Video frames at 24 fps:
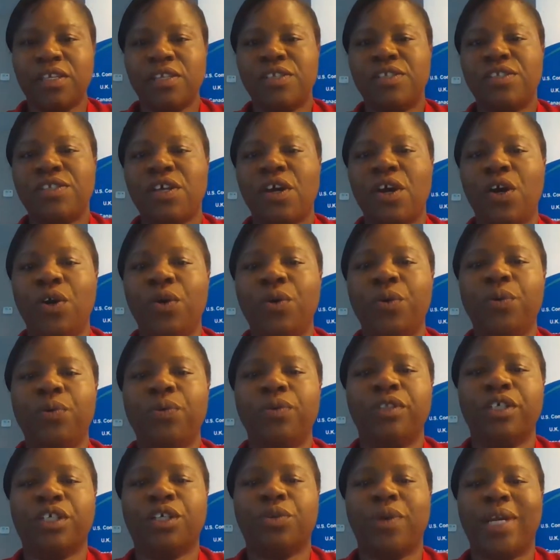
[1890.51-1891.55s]

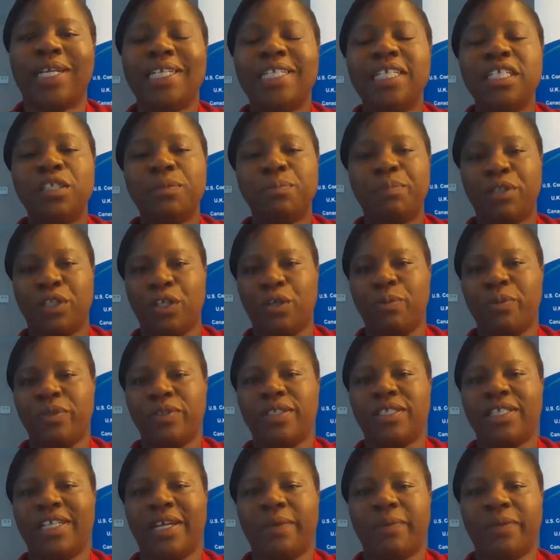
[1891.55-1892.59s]
So the credit and
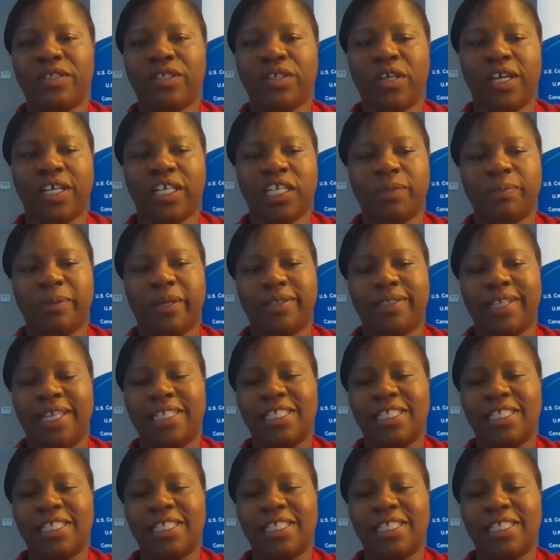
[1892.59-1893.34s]
diplomas that I was talking about,